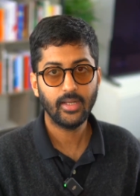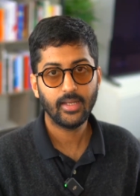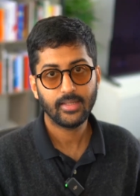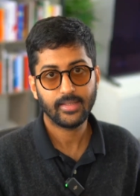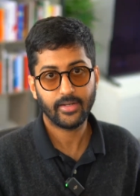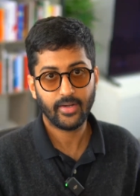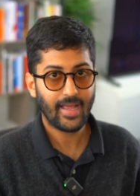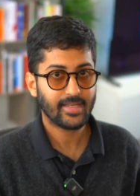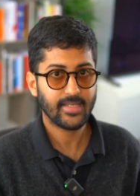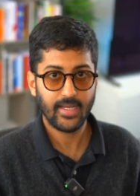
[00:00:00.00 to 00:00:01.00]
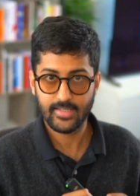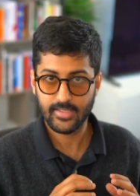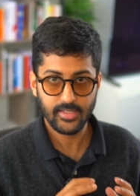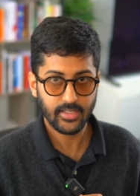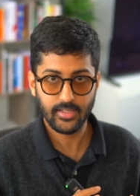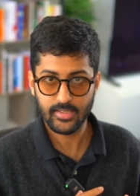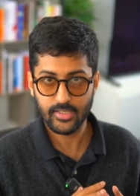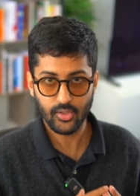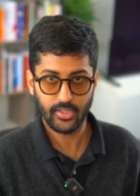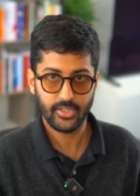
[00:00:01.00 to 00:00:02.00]
then Relax AI is a seriously
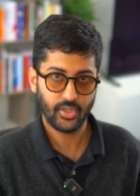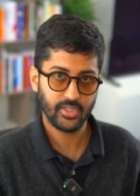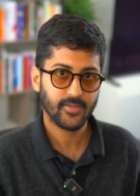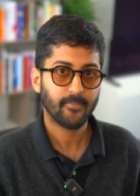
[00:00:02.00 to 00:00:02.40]
solid choice.